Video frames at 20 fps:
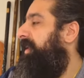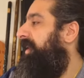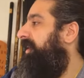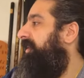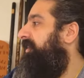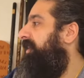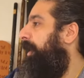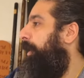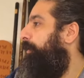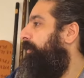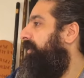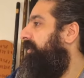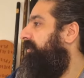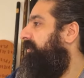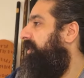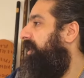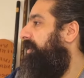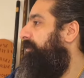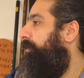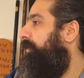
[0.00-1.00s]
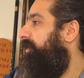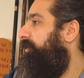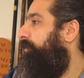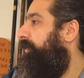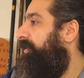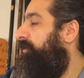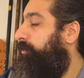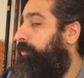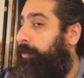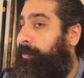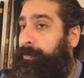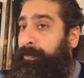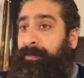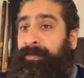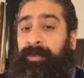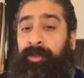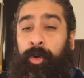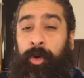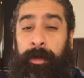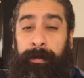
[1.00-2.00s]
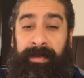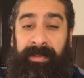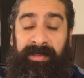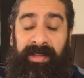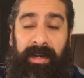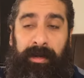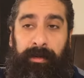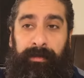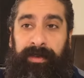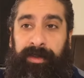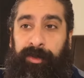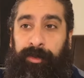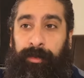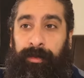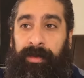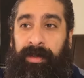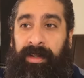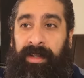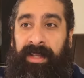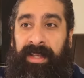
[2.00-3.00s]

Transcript: laying down his life for his friends. So it's going to be sacrificial.